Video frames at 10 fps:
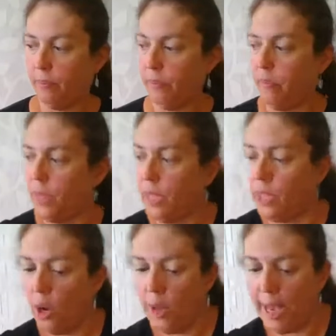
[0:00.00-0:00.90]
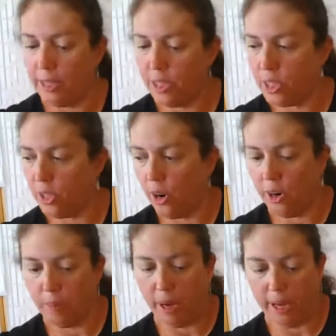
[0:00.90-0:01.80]
we're going to go ahead and
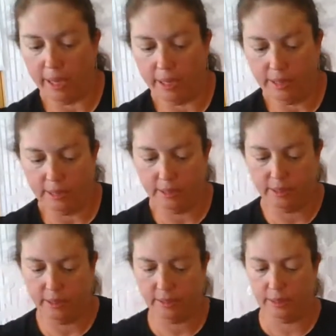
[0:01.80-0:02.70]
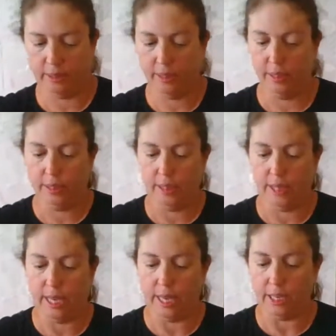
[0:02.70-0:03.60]
start by
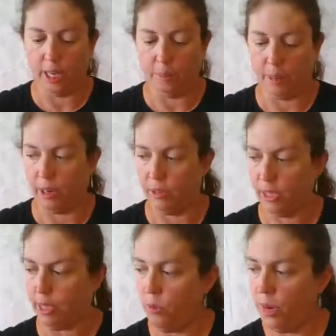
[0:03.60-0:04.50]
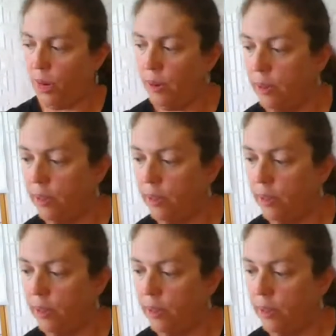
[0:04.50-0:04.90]
heating up our teaware.